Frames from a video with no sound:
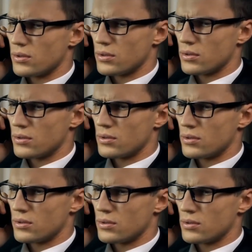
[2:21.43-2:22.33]
haywire
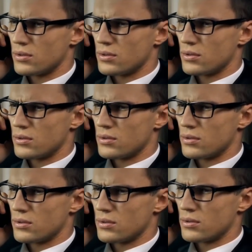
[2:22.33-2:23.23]
with the deal
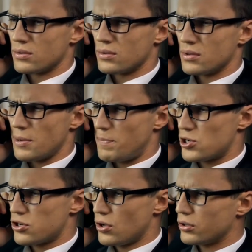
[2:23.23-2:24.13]
and you can't
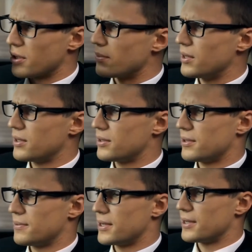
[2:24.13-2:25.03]
close it,
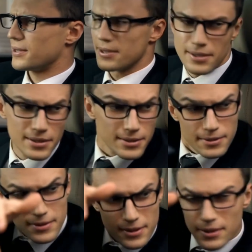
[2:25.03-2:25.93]
and
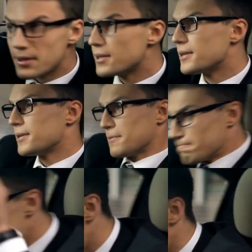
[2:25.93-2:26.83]
now you don't have any other